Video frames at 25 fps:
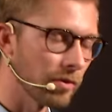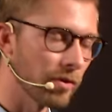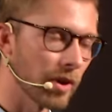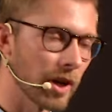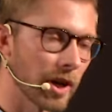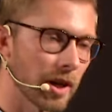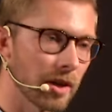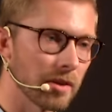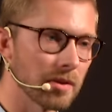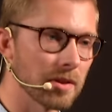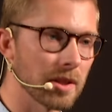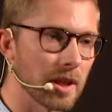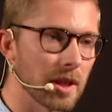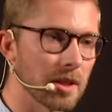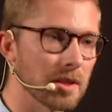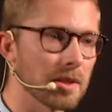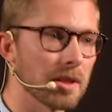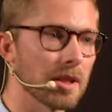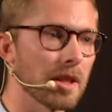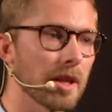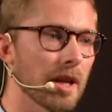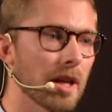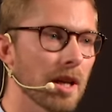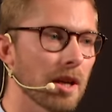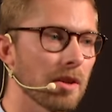variants
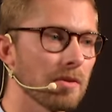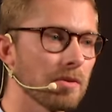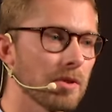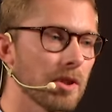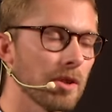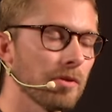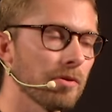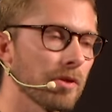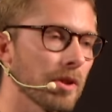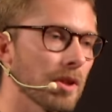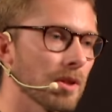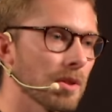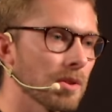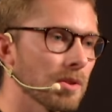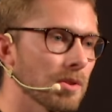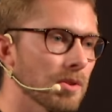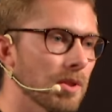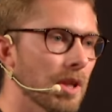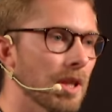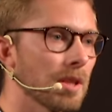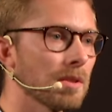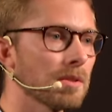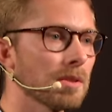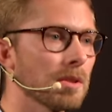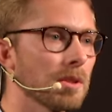actually have different
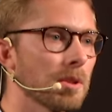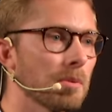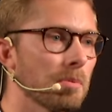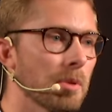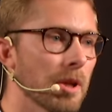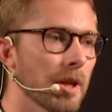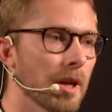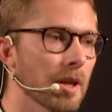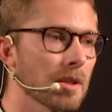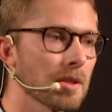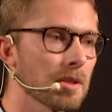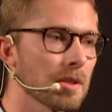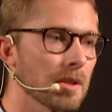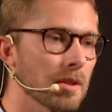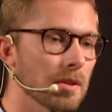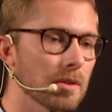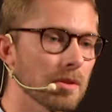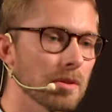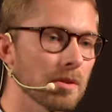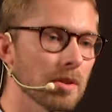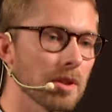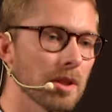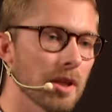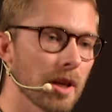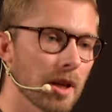constraints in the production.
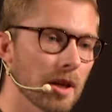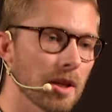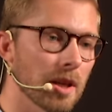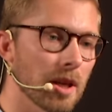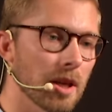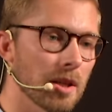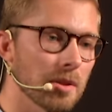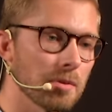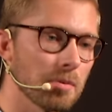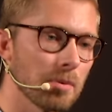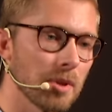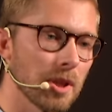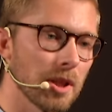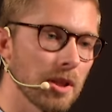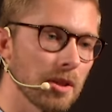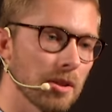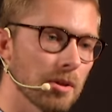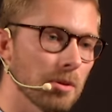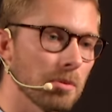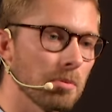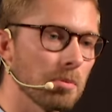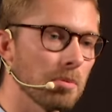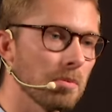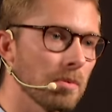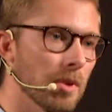So in that case, we need
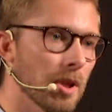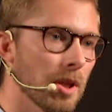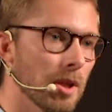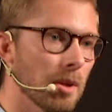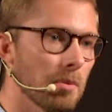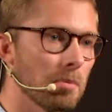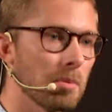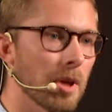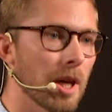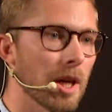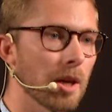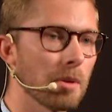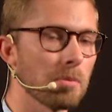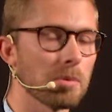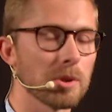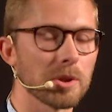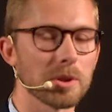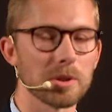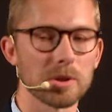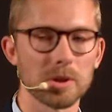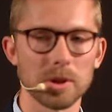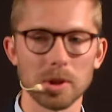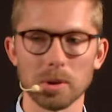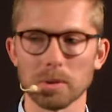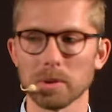to be able to
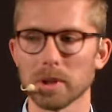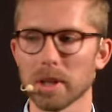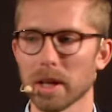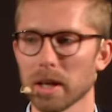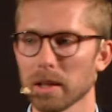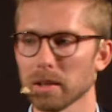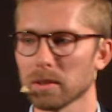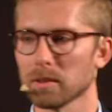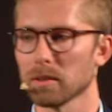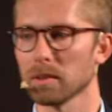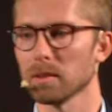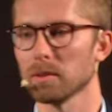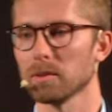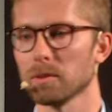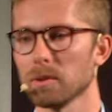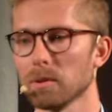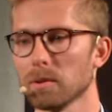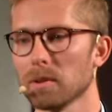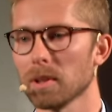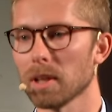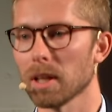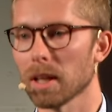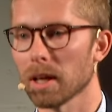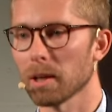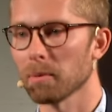show that to
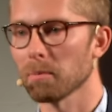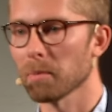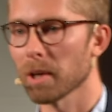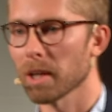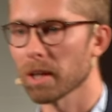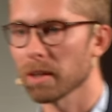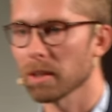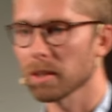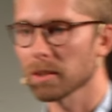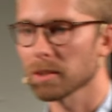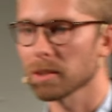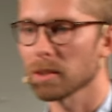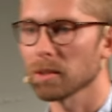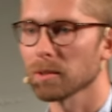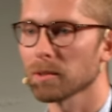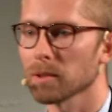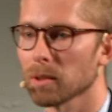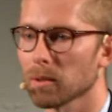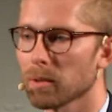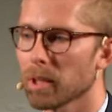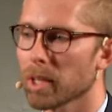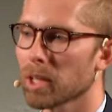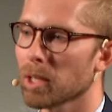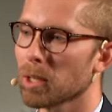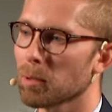the line manager so
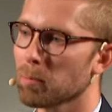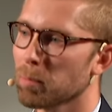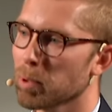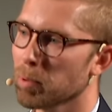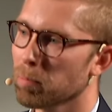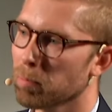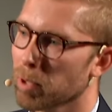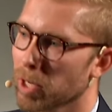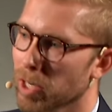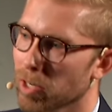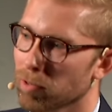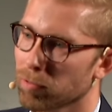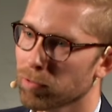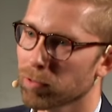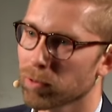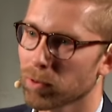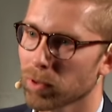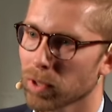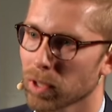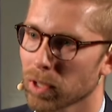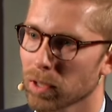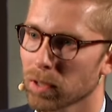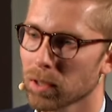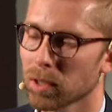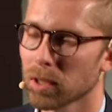they can prepare
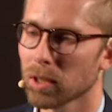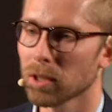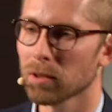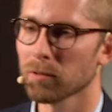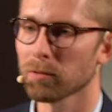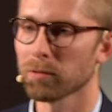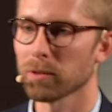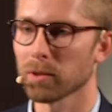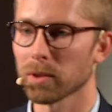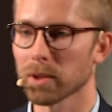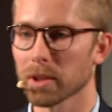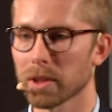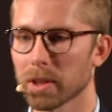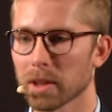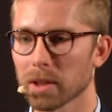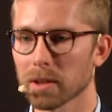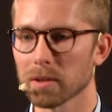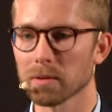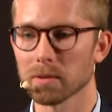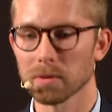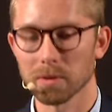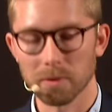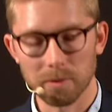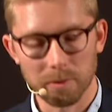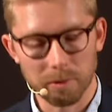for the
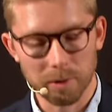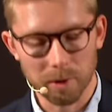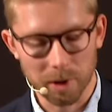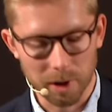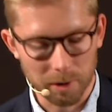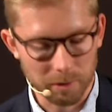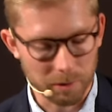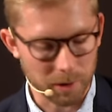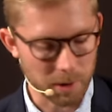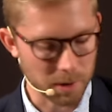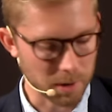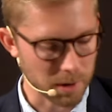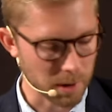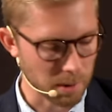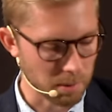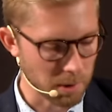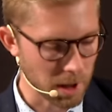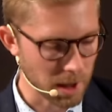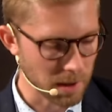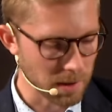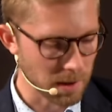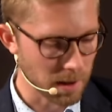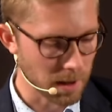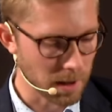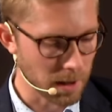future,
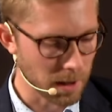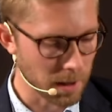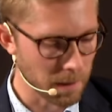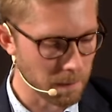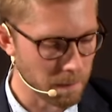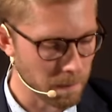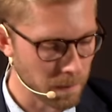basically.